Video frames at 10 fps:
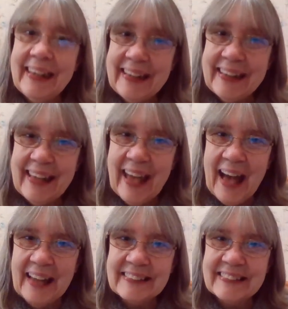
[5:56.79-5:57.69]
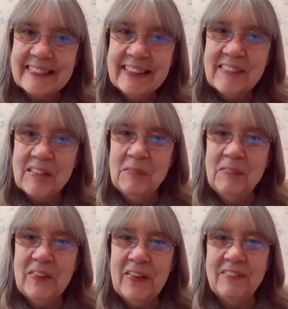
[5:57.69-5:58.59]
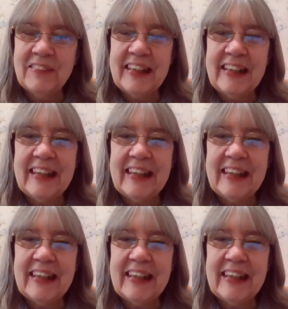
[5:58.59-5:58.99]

Kitty cats. Some of you have kitty